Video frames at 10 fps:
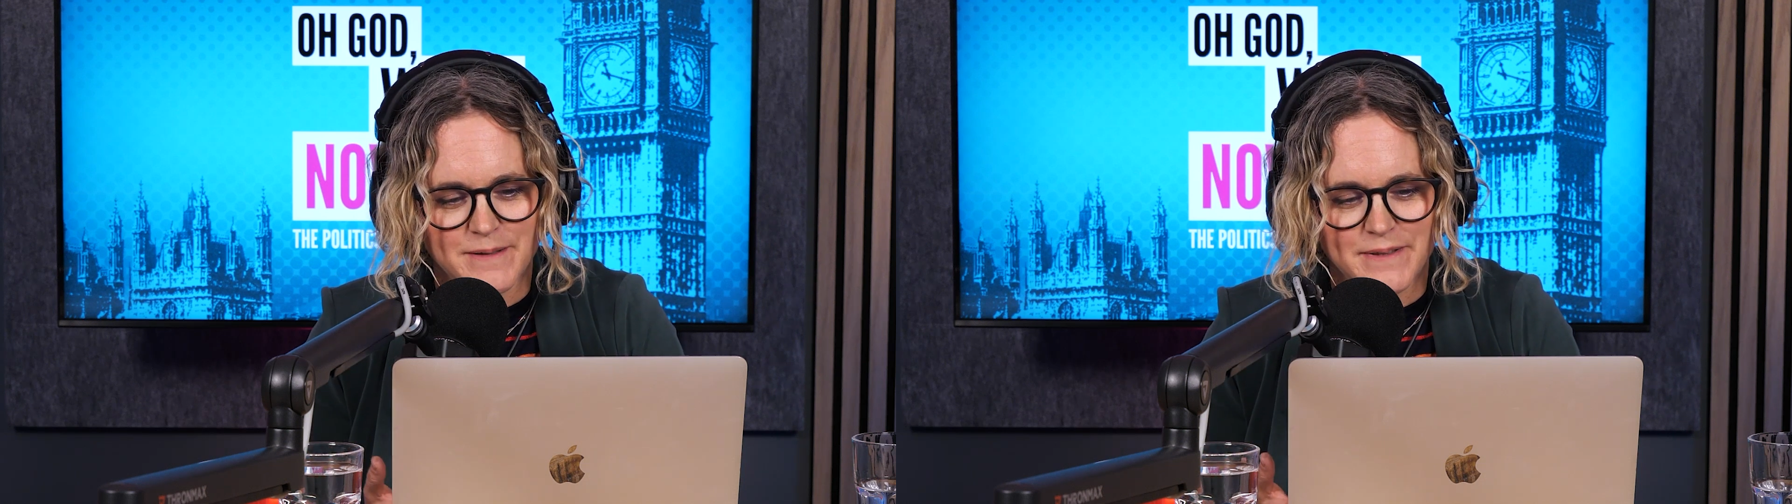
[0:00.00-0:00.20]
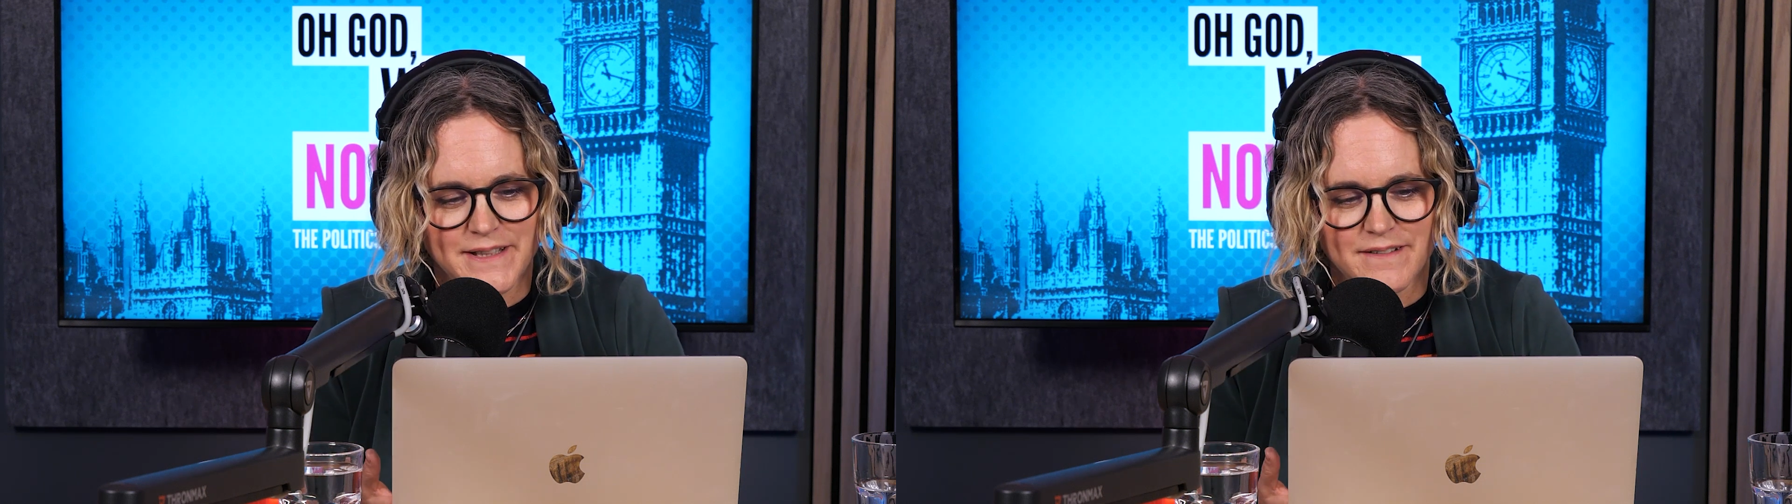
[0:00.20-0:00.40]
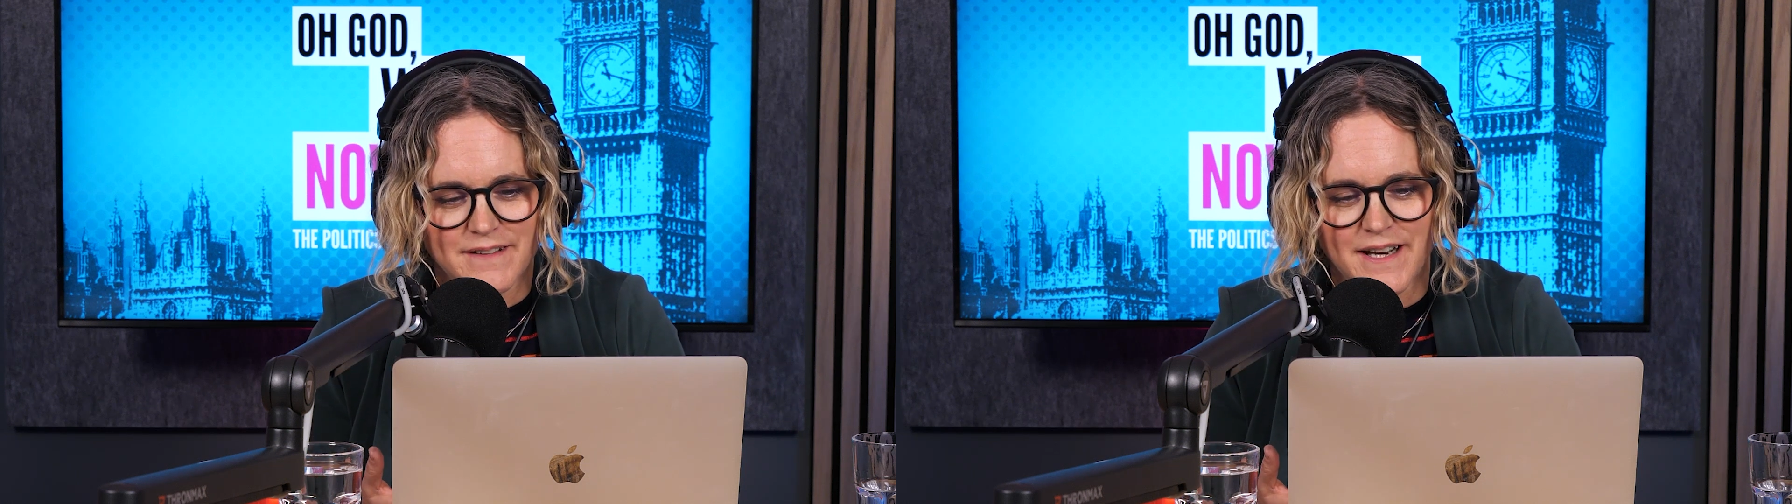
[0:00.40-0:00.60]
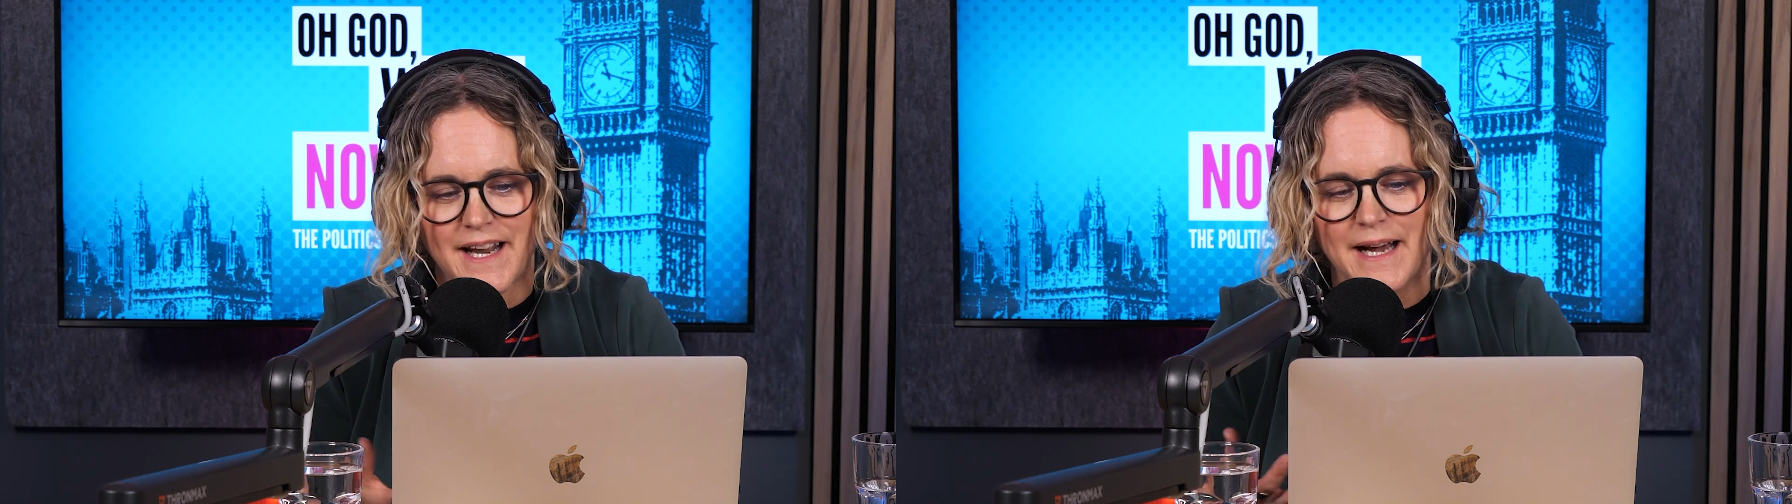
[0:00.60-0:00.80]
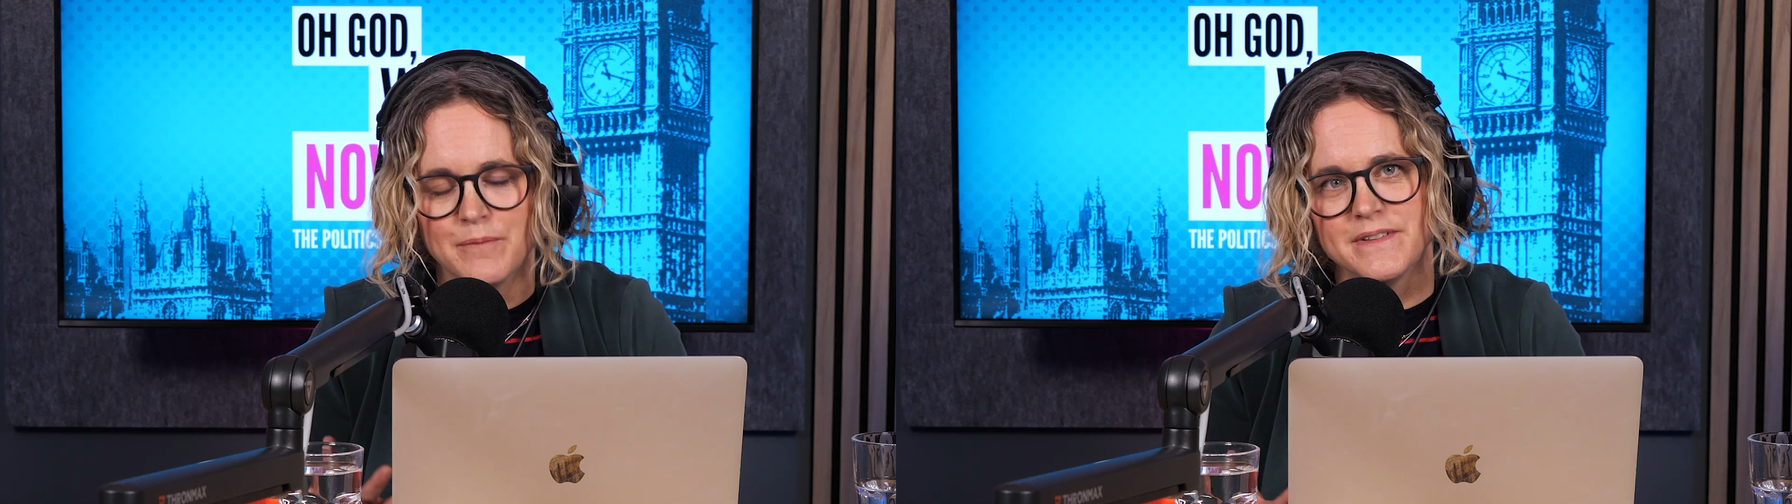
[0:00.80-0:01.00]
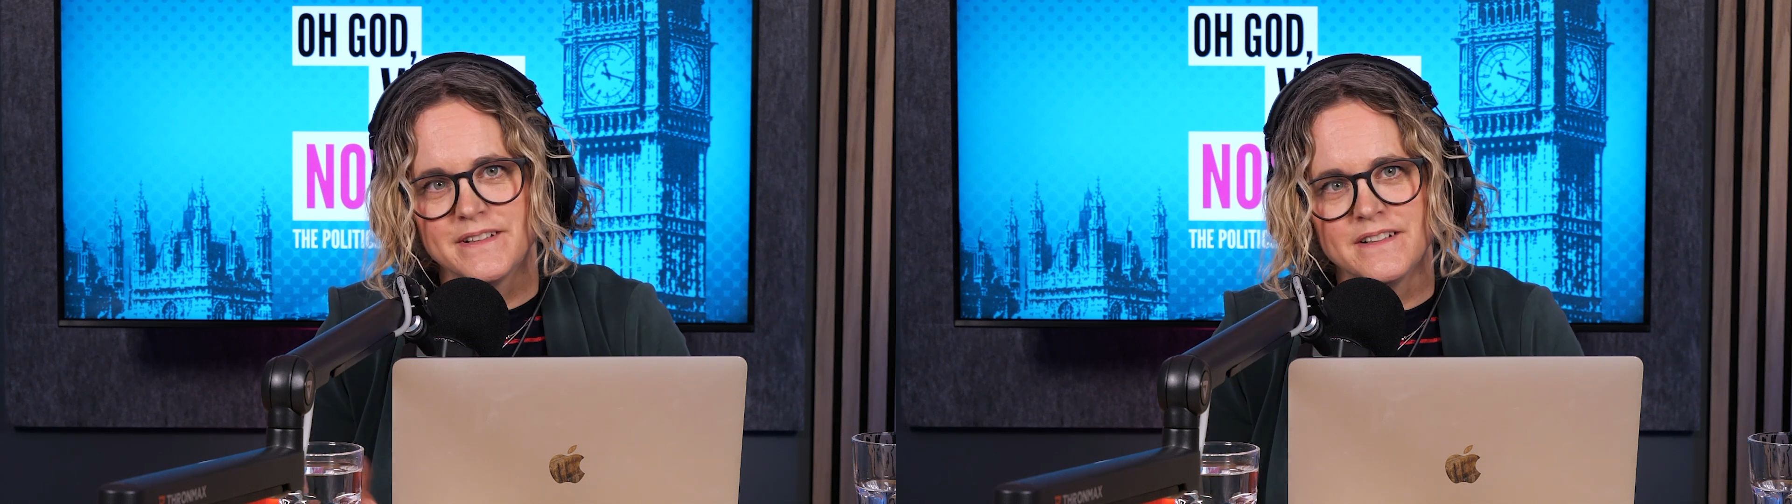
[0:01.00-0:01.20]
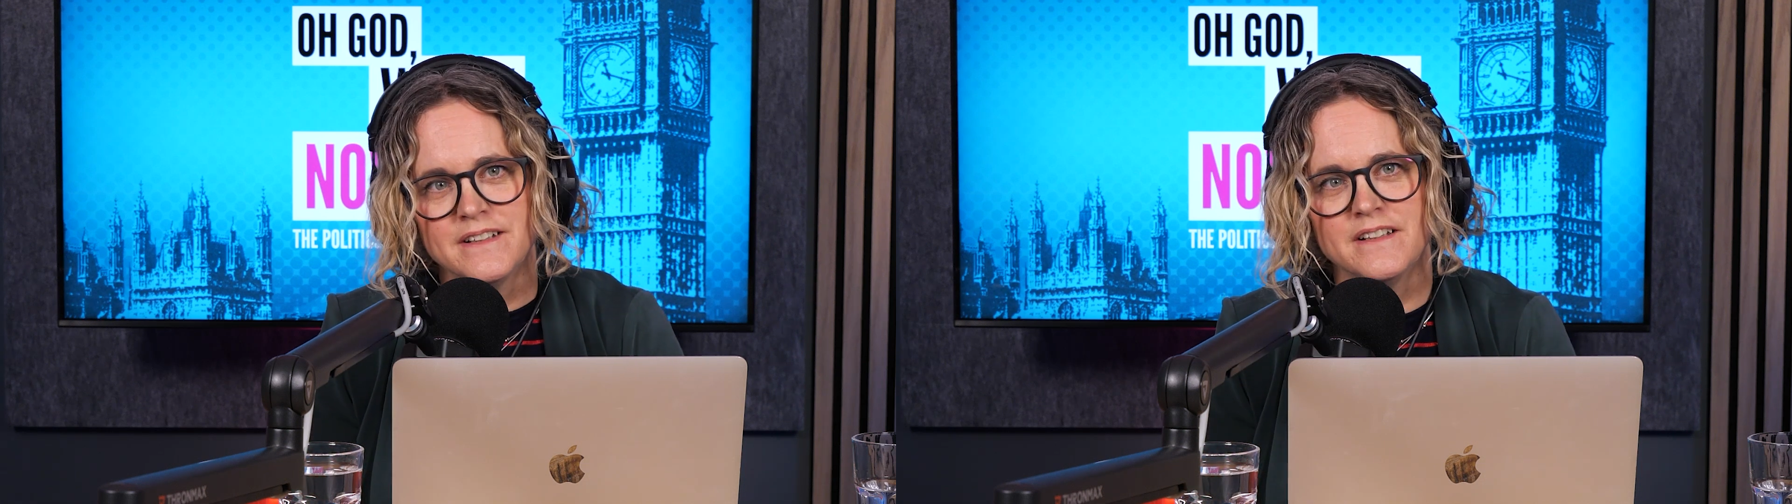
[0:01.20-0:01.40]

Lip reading: deeply collapse?